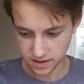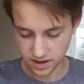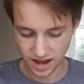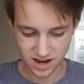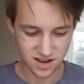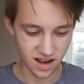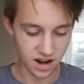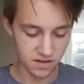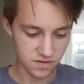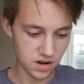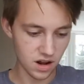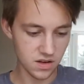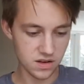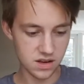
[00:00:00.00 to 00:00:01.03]
and you kind of, you
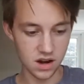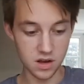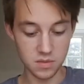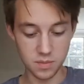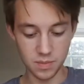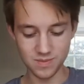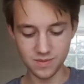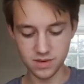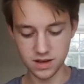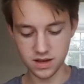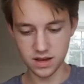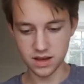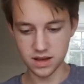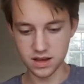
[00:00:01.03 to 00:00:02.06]
know,
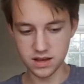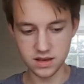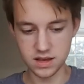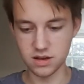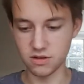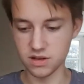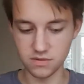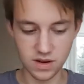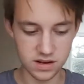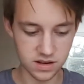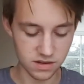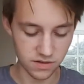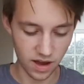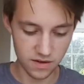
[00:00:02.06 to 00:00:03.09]
you're at the
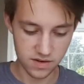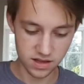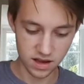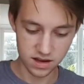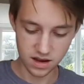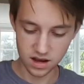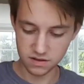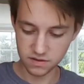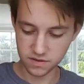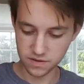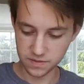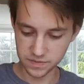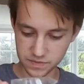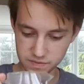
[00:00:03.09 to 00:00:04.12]
risk of having that kind of
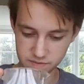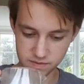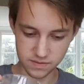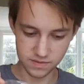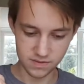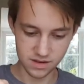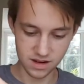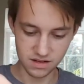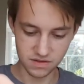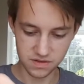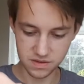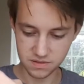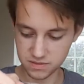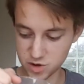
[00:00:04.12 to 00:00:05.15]
sort of
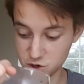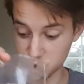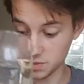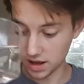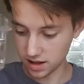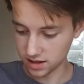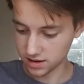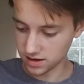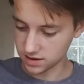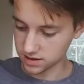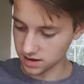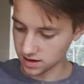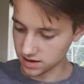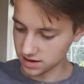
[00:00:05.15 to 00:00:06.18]
smell, let's
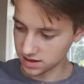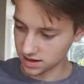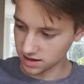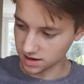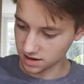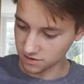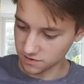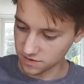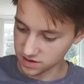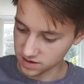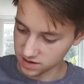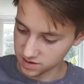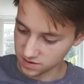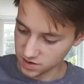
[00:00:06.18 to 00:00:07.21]
say, that kind of
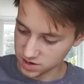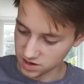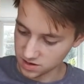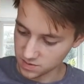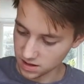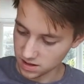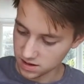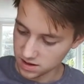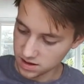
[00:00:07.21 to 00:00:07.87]
fishy smell.